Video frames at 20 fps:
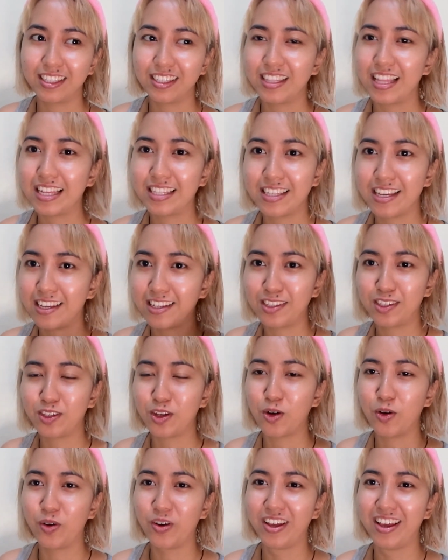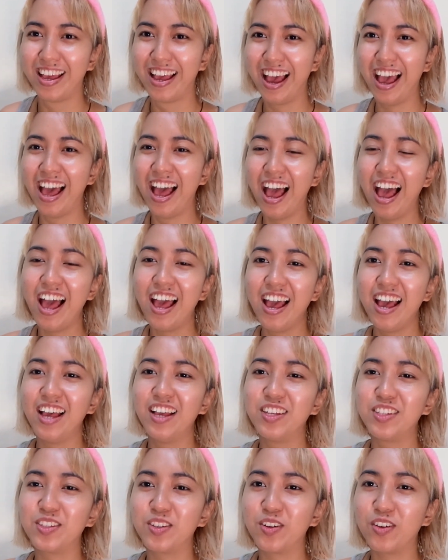that's it. So
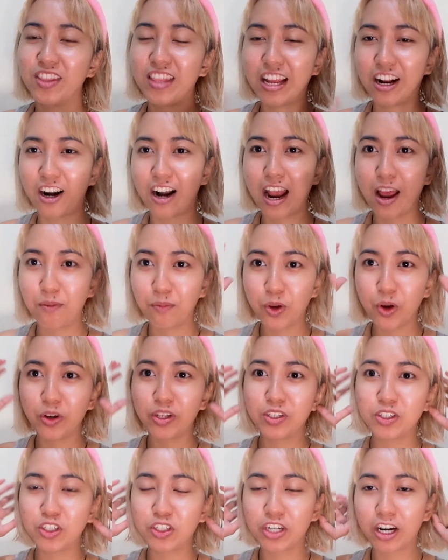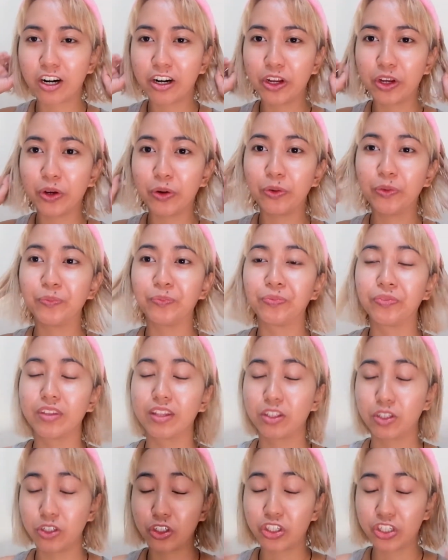so there, I'm going to share
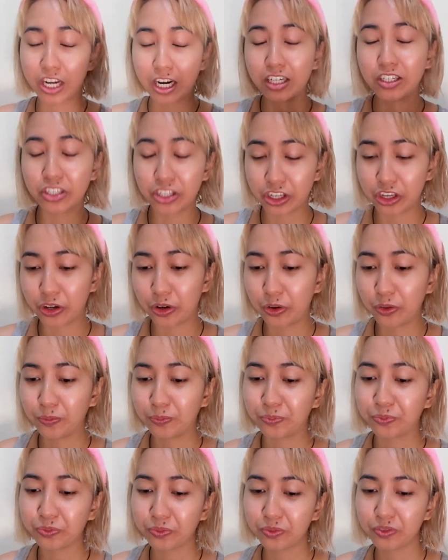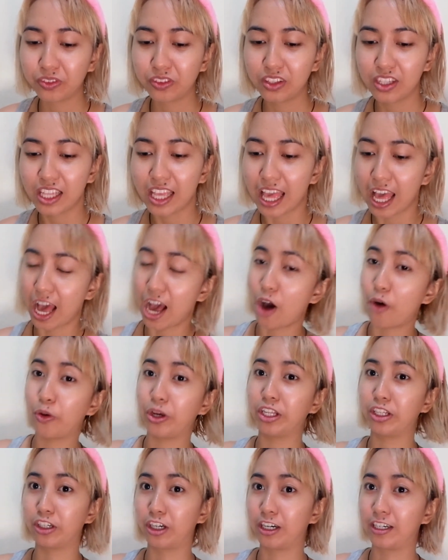to you how I
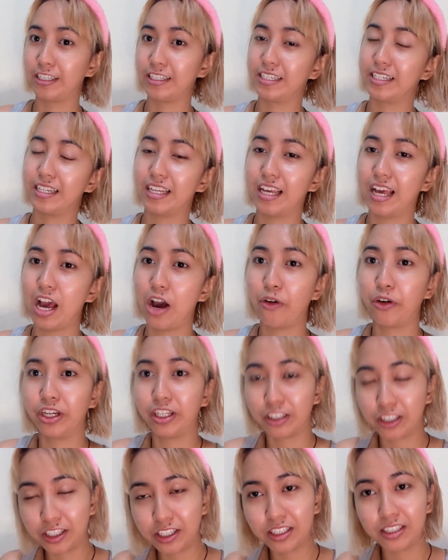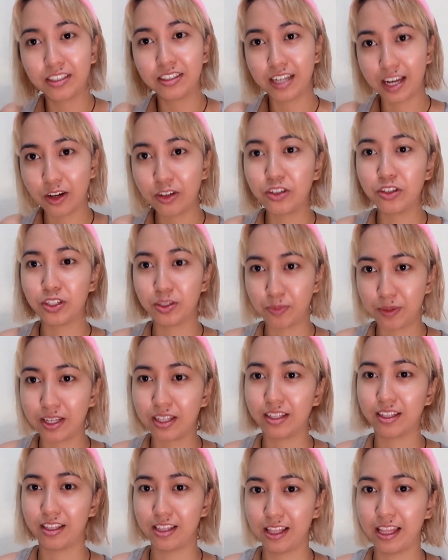learned how to speak
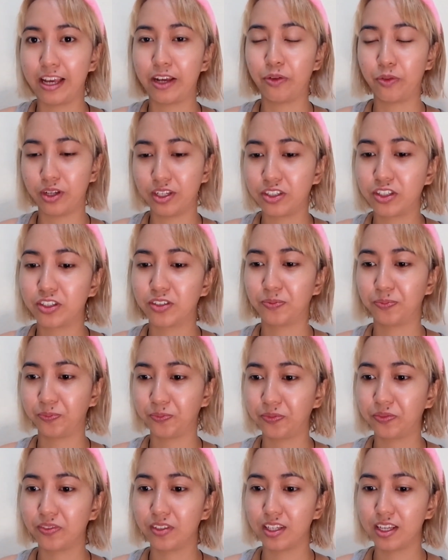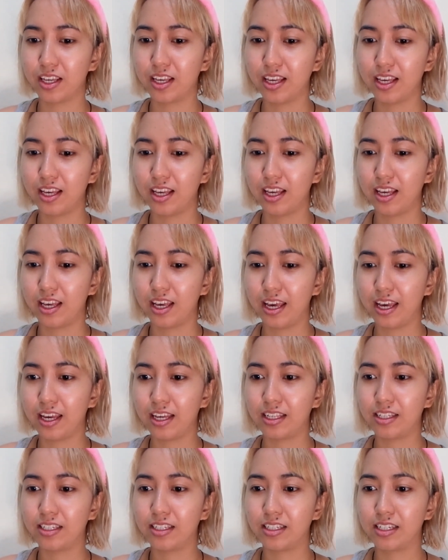the language.
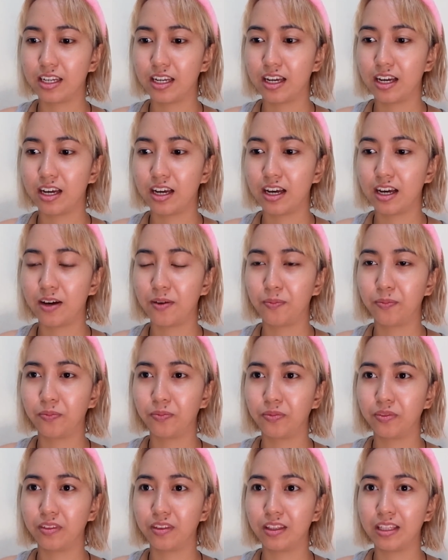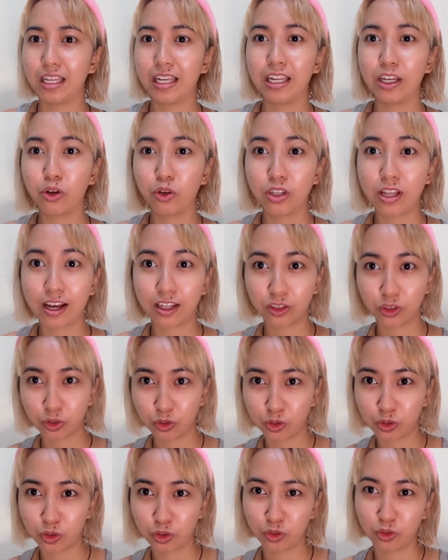And dili ko dato
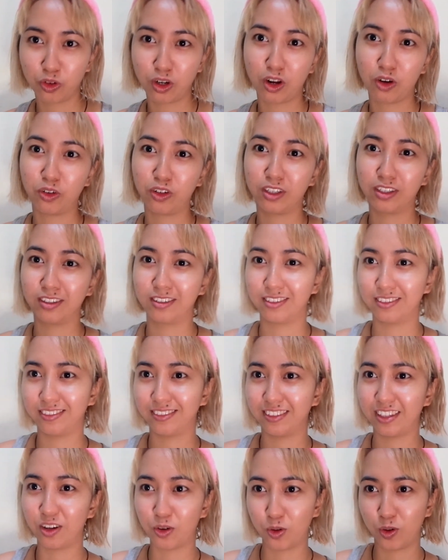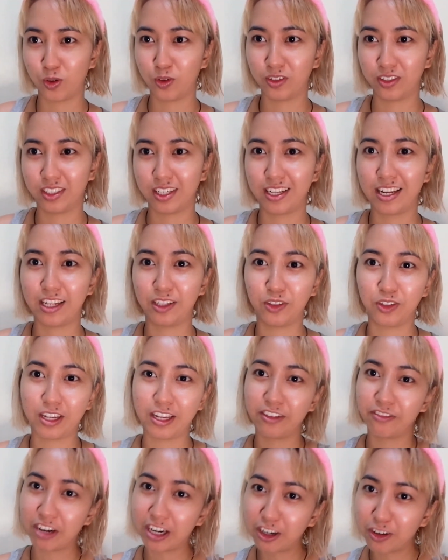wala ko nagdako sa dato na
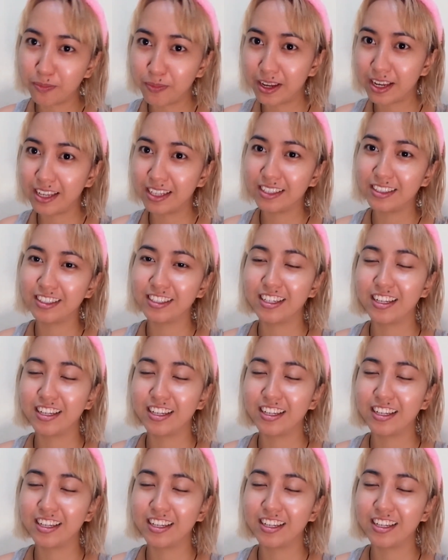environment.